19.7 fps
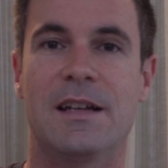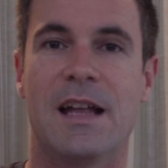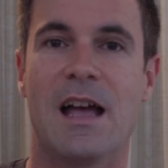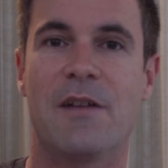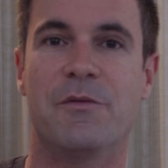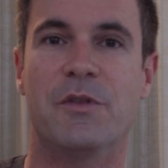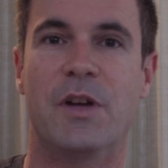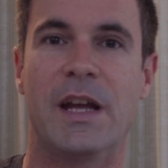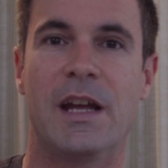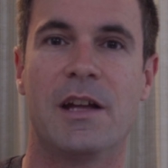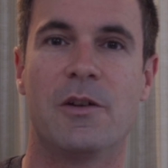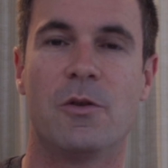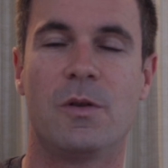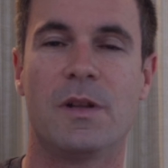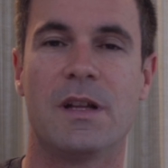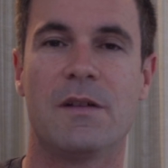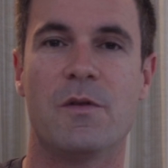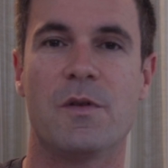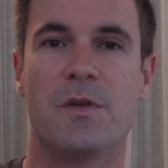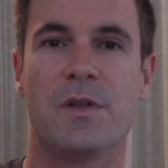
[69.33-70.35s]
that have the handle
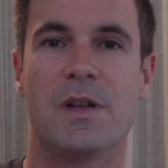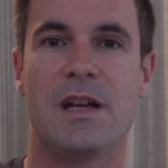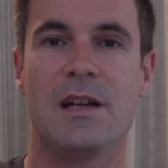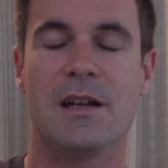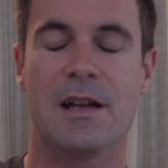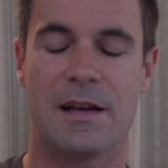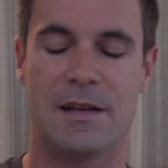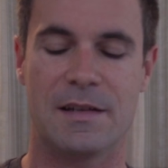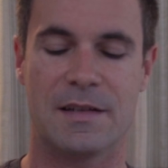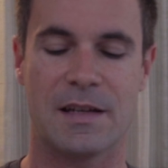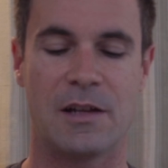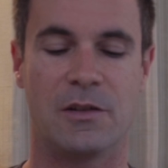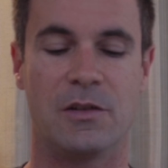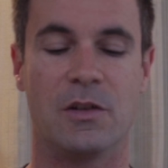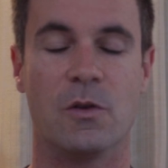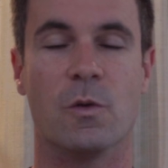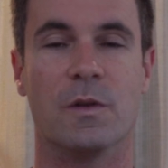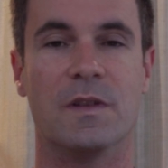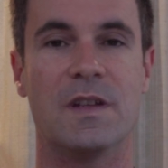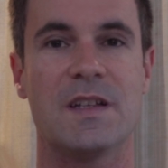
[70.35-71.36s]
and everything. I decided
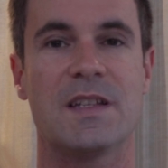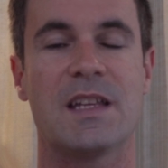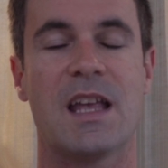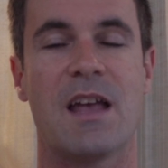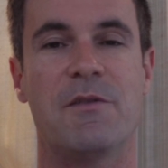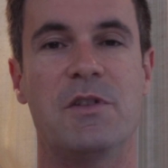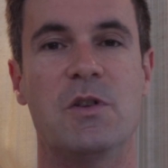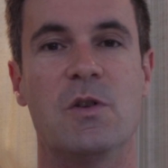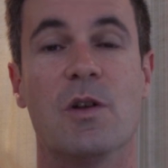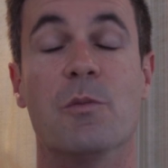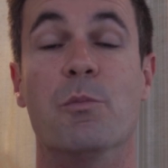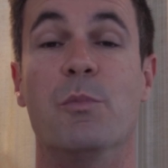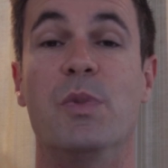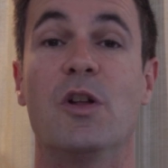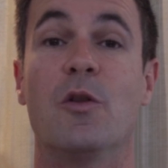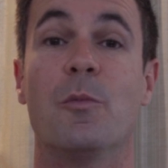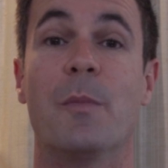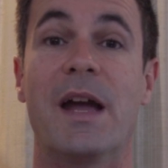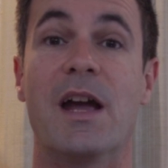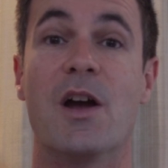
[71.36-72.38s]
to go this avenue and
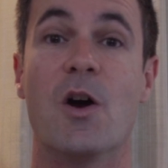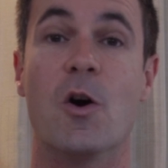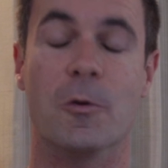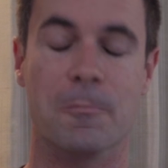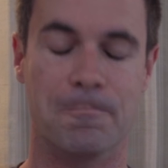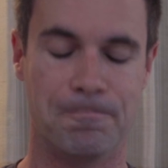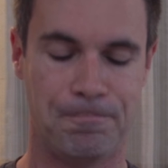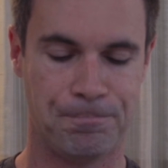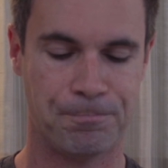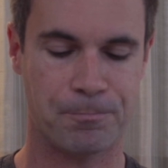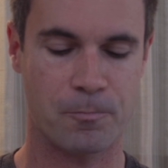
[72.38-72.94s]
build my own.